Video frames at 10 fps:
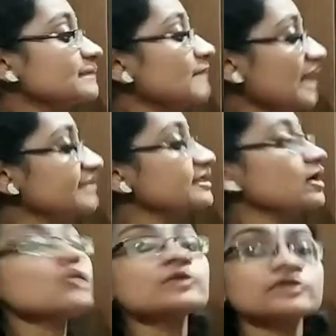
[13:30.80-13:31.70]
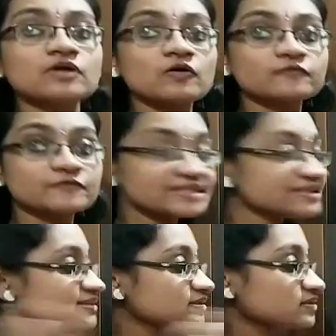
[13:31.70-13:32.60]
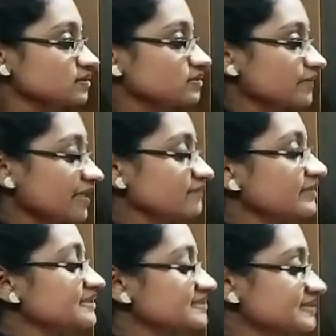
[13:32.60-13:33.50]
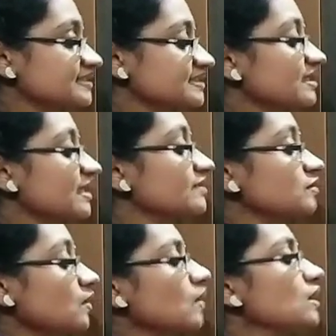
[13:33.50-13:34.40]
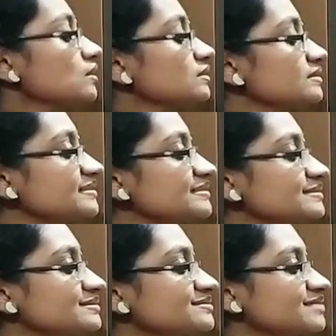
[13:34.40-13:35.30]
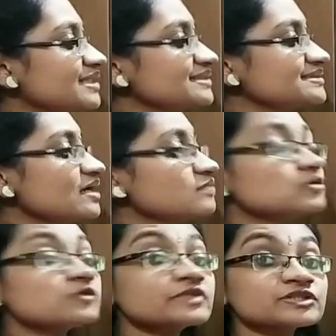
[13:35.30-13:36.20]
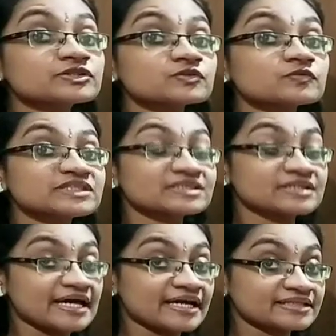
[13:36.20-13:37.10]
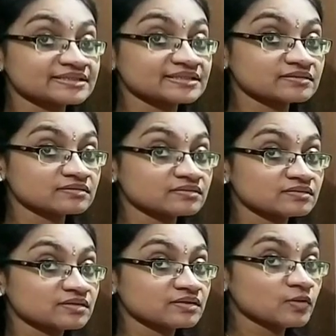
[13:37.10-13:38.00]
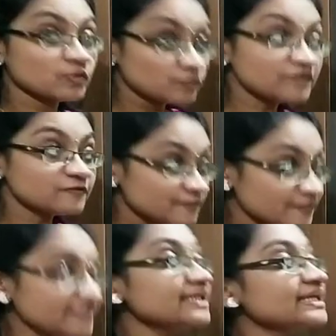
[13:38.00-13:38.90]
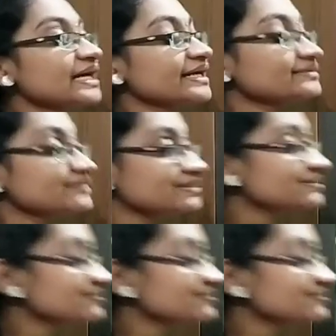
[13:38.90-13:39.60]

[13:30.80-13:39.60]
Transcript: background of this railway station and all, these trees are moving to which direction? We feel like these